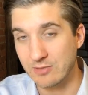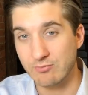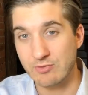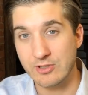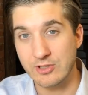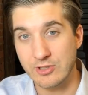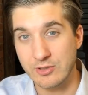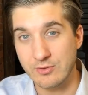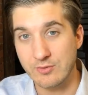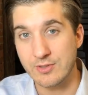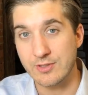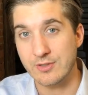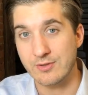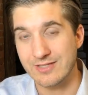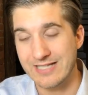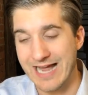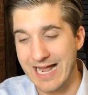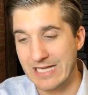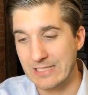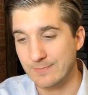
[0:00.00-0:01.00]
reduce your
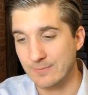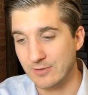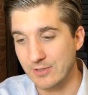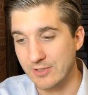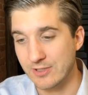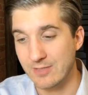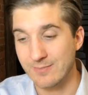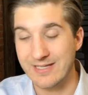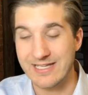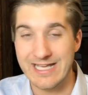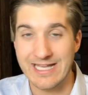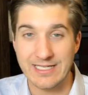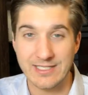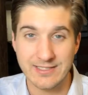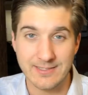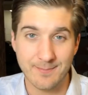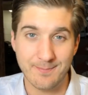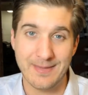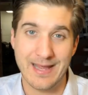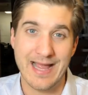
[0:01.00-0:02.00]
taxable income, again, is
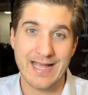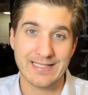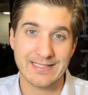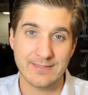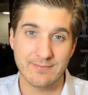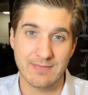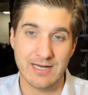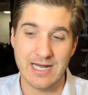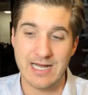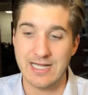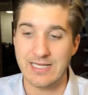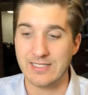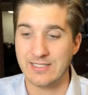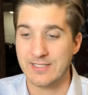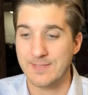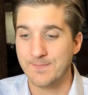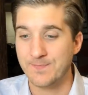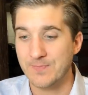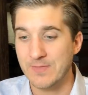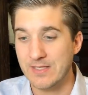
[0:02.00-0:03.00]
to
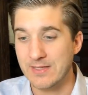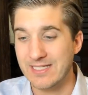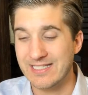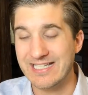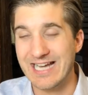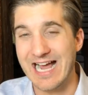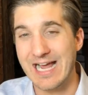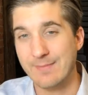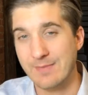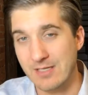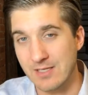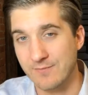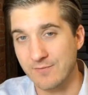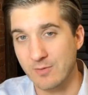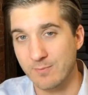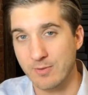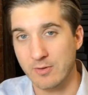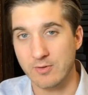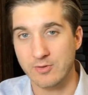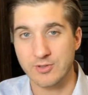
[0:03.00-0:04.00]
maximize the timing of
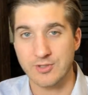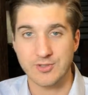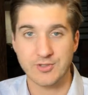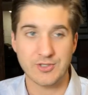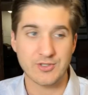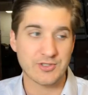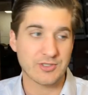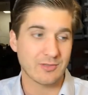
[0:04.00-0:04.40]
your purchases.